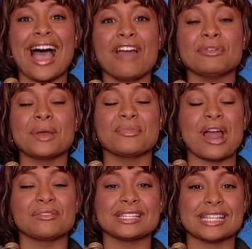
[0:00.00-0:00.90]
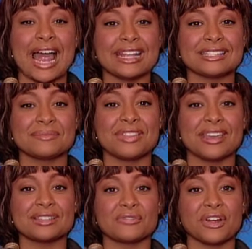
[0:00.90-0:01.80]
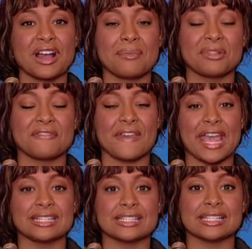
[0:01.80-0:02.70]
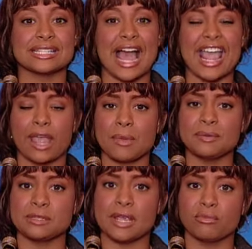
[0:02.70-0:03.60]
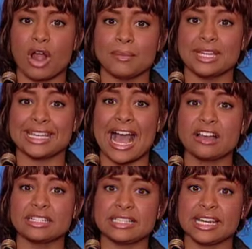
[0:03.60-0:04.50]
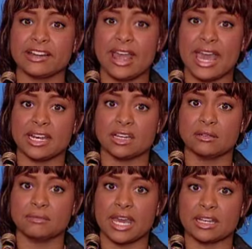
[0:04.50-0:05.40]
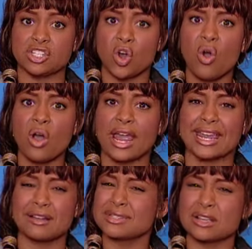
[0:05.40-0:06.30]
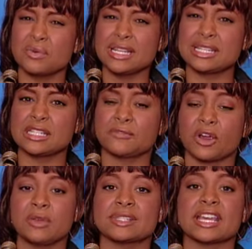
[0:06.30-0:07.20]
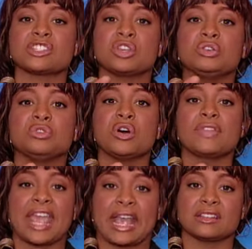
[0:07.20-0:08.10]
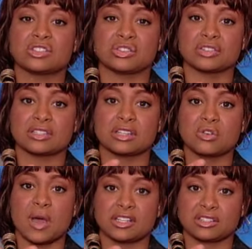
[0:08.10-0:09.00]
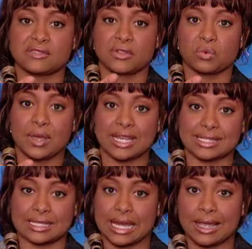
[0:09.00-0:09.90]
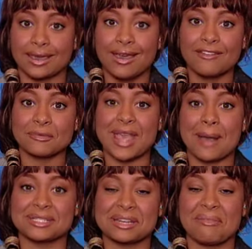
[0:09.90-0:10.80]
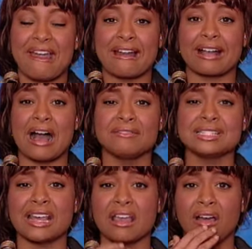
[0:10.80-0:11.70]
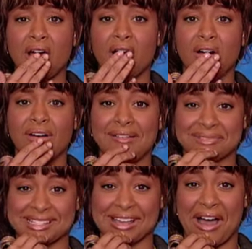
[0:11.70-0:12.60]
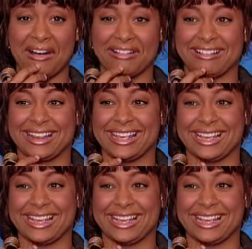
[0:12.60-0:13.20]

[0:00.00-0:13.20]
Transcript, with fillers: I remember I was signing some things for a couple of fans, and this guy came up to me and brought me a calculator and a and a toy, and I was like, "What is this for?" He was like, "So you know the answers to the questions for the Winkus Link oh, from Captain America." I was like, "Oh, I'm sorry."